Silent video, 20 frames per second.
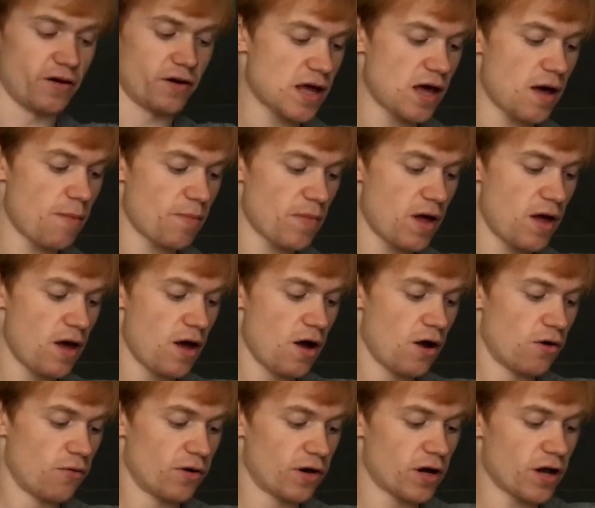Next up,
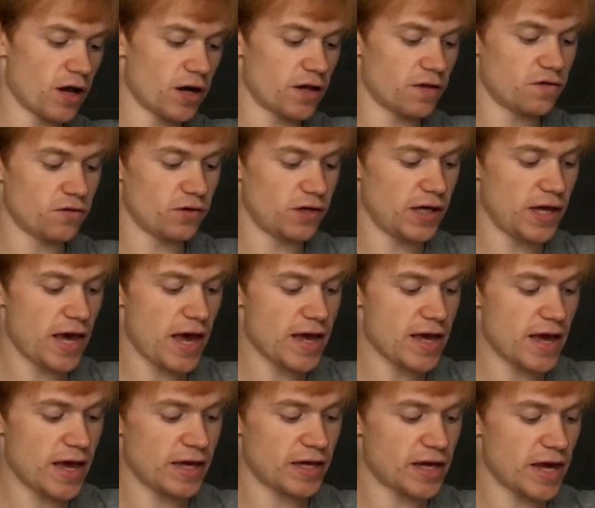we're gonna do
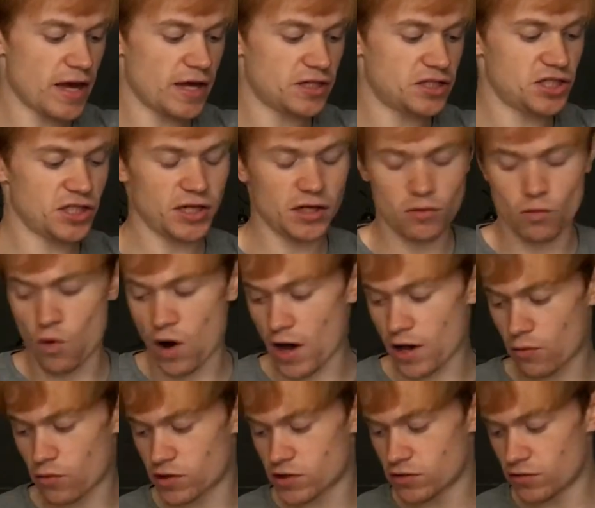the AAKG.
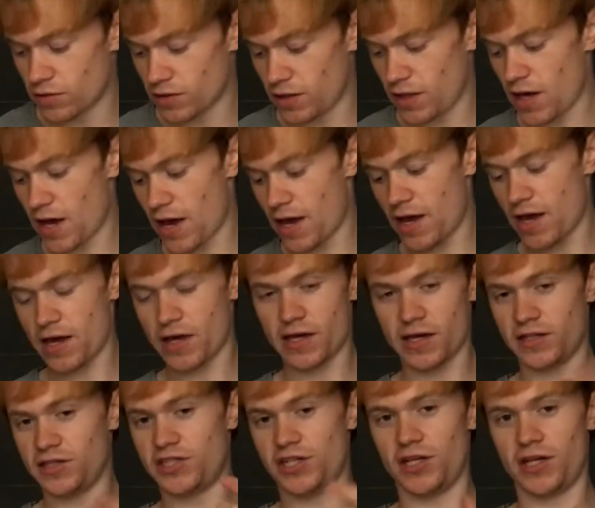Why we're doing the
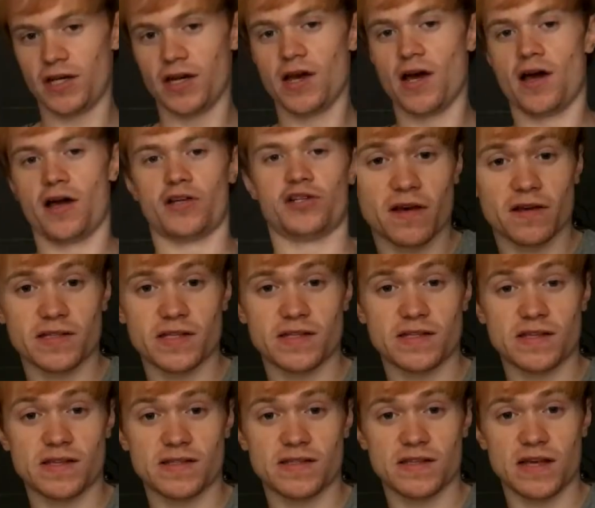AAKG is
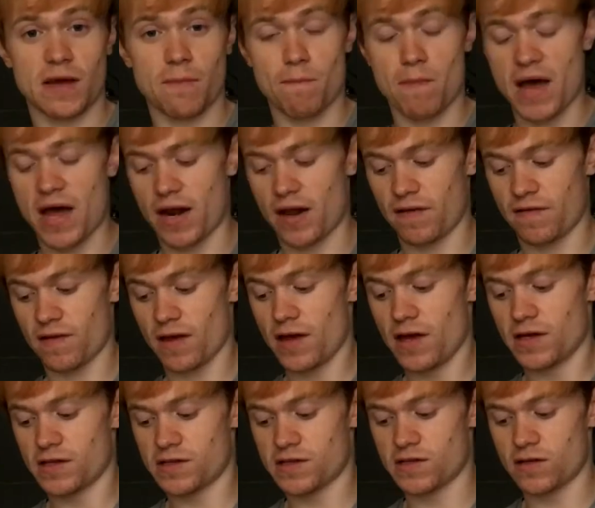because it's the same
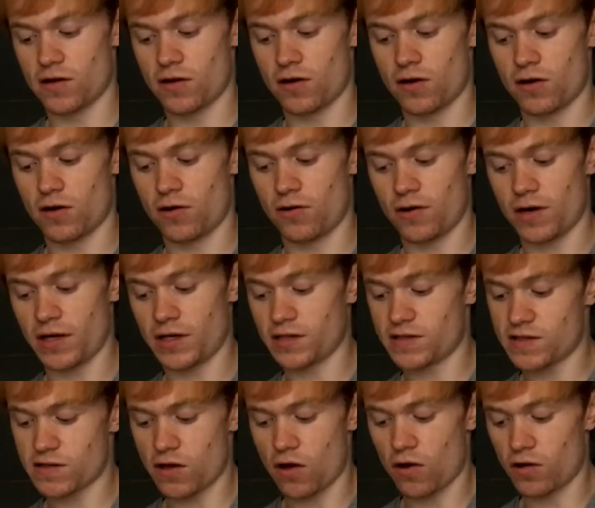method. So
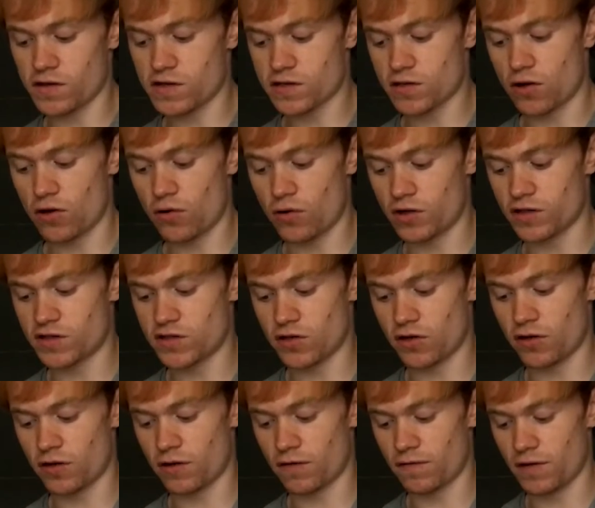it's also a
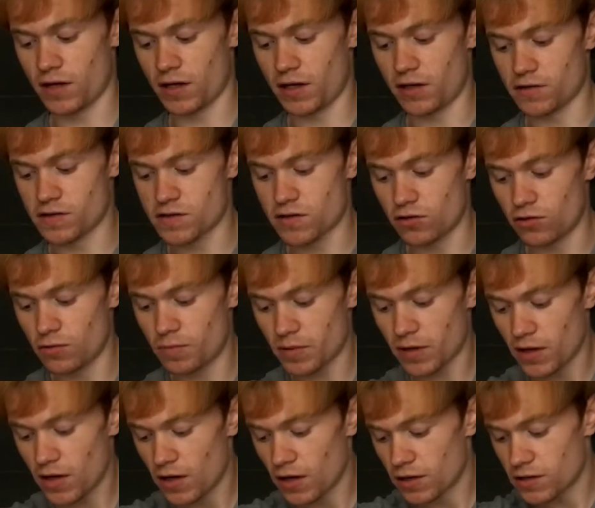third of a little
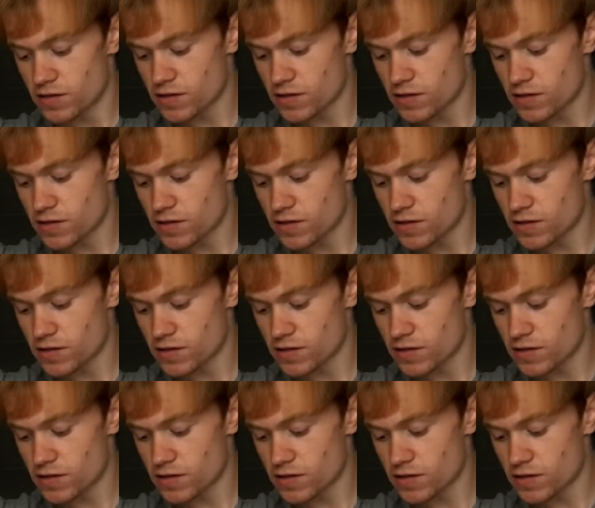scoop.